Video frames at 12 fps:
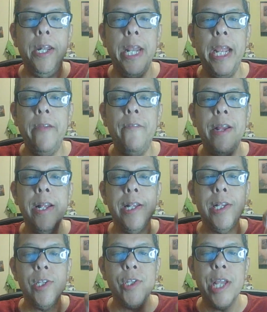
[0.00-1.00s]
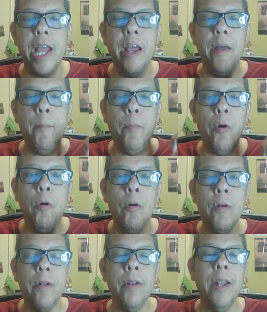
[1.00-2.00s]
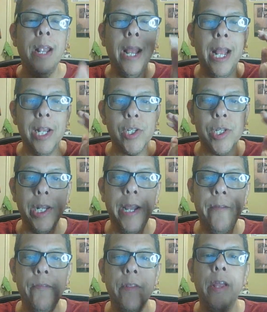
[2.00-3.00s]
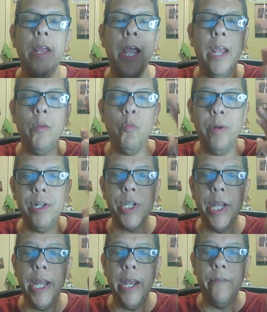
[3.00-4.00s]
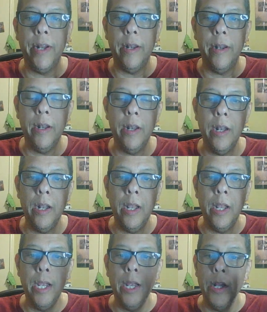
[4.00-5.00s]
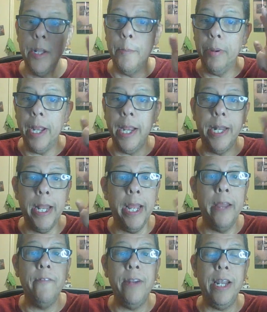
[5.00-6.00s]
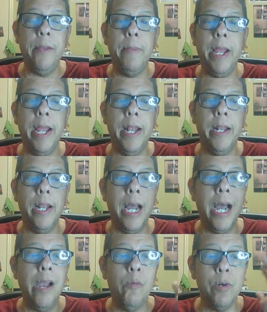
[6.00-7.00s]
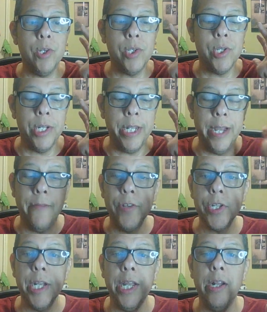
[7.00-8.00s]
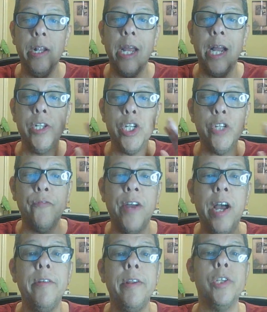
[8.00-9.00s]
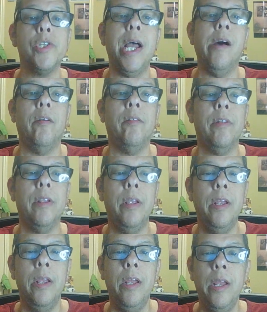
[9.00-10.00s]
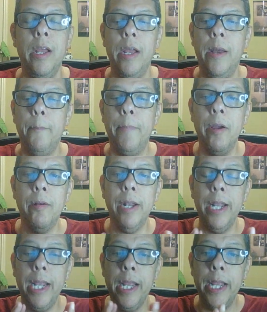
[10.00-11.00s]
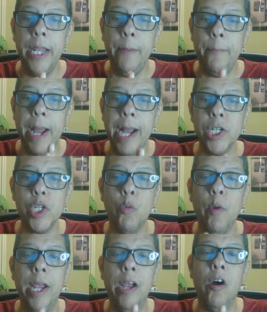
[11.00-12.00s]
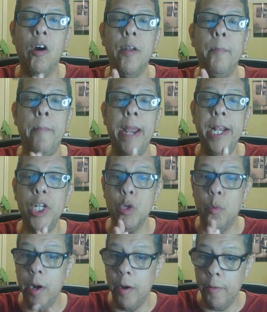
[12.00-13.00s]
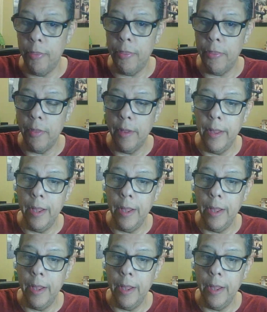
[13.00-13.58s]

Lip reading: David Sanborn has left and went to heaven to play in the Heavenly Band. I was devastated. I just found this out. Apparently, he passed away on May 12th.